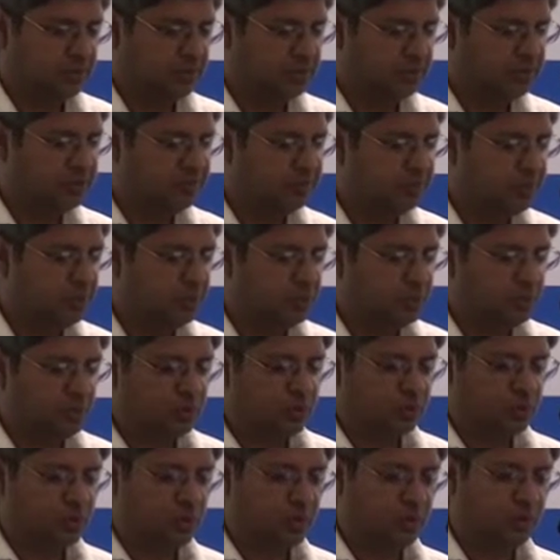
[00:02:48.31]

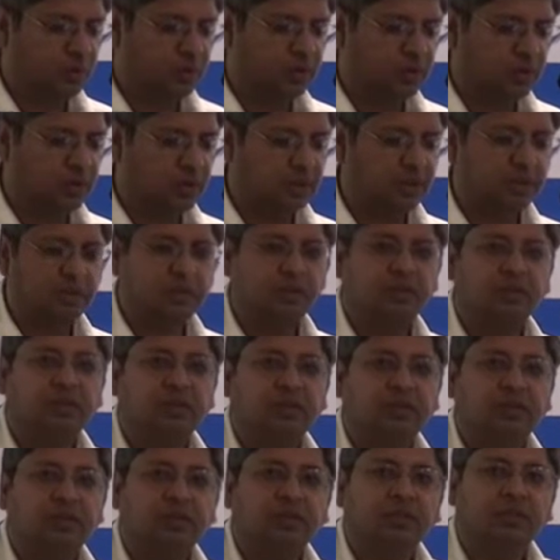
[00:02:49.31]
dispute over
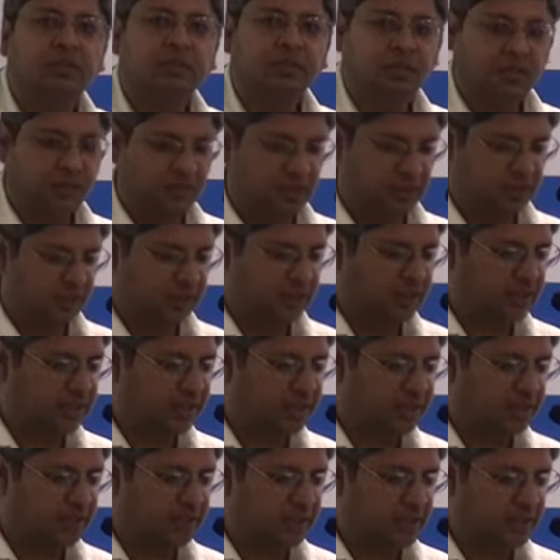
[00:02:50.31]
a
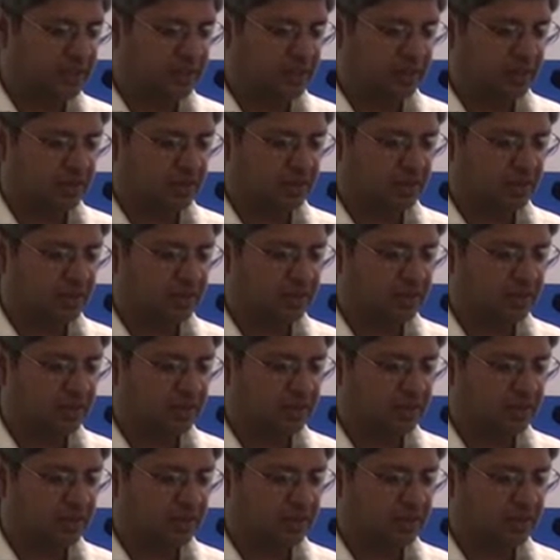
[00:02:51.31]
10-year battle.